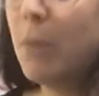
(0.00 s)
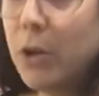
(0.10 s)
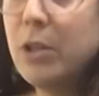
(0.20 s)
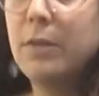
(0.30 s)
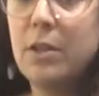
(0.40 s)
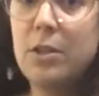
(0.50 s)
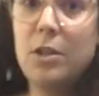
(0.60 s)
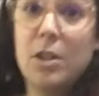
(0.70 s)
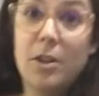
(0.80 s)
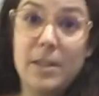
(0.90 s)
most of the
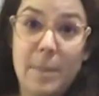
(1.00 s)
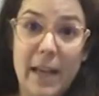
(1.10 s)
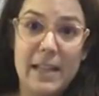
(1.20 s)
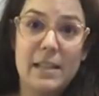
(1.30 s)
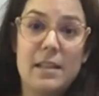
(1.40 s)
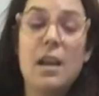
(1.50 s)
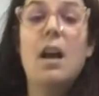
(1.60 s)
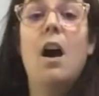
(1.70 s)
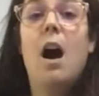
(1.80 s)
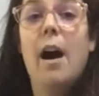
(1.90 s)
studio space.
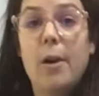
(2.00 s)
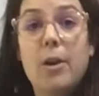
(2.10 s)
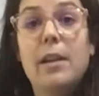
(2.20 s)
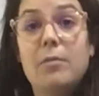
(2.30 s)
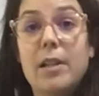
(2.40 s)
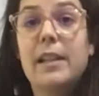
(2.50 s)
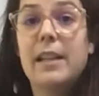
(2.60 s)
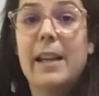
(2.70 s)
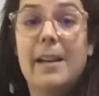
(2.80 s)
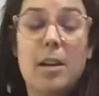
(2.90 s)
I only really
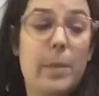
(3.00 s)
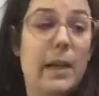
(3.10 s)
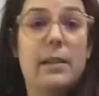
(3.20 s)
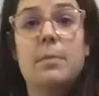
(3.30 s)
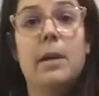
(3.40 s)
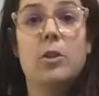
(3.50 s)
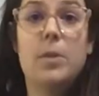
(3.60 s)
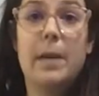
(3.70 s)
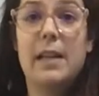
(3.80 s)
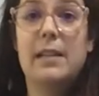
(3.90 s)
need about as much
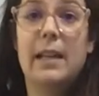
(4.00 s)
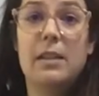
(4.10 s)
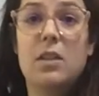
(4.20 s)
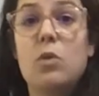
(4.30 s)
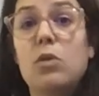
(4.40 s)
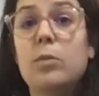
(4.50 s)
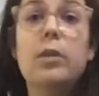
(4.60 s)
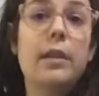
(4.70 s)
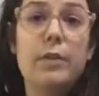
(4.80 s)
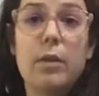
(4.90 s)
space as a normal
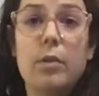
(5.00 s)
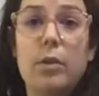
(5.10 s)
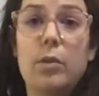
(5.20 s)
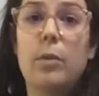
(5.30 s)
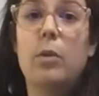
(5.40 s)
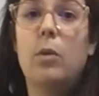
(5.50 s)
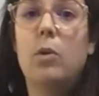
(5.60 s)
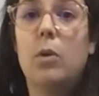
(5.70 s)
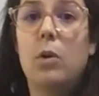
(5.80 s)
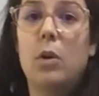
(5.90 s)
living room
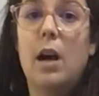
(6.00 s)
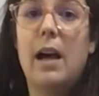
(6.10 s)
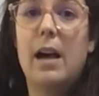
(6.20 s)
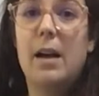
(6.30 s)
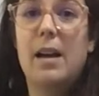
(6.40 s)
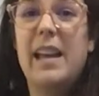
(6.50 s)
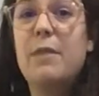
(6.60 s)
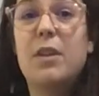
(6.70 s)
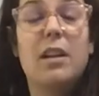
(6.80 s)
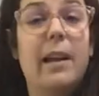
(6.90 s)
or
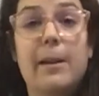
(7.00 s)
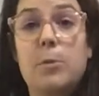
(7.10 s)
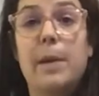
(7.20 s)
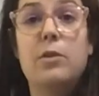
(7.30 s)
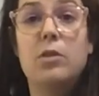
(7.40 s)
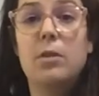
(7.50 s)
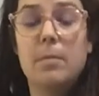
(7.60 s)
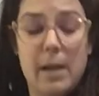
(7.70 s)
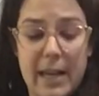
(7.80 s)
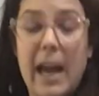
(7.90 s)
even a large
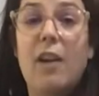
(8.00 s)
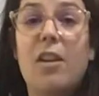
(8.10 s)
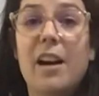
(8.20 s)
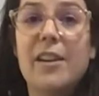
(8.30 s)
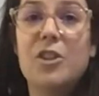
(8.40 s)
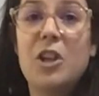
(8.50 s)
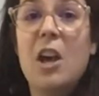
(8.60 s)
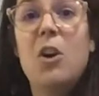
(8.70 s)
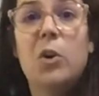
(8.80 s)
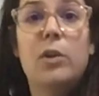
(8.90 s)
bedroom, a garage,
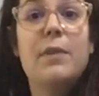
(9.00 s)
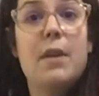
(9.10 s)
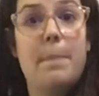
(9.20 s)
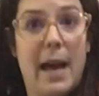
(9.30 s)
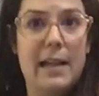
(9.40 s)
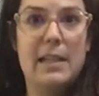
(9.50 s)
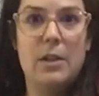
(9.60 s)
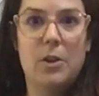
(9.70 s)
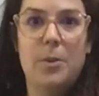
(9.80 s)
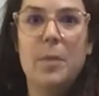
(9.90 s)
or even a
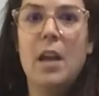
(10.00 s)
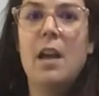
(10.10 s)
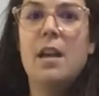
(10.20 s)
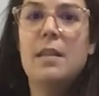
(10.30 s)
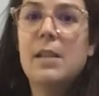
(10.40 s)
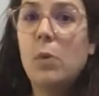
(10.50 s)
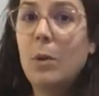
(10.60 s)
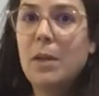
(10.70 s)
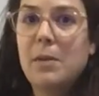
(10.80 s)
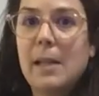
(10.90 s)
patio. This week
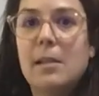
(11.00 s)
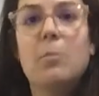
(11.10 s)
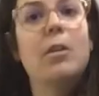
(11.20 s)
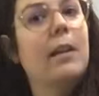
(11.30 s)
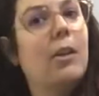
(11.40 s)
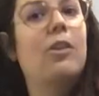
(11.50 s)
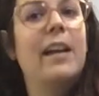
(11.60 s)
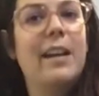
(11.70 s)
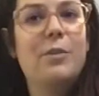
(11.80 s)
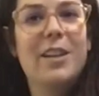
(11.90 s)
we've seen some really
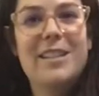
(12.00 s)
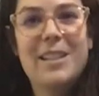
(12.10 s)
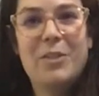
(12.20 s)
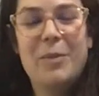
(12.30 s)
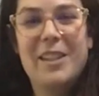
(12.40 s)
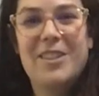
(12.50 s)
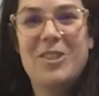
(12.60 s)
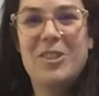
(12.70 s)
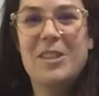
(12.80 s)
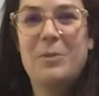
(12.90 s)
creative ideas from our
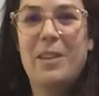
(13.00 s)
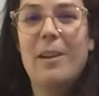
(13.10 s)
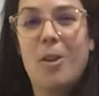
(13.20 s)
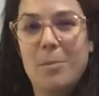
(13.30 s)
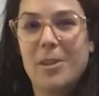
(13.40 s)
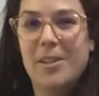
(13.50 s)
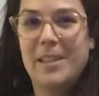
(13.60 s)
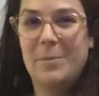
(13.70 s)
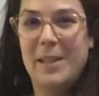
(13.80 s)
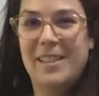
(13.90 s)
students for their home learning
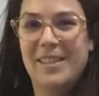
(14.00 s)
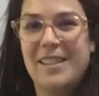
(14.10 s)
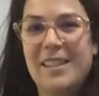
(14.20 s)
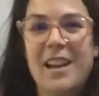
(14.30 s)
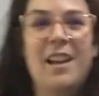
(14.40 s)
spaces.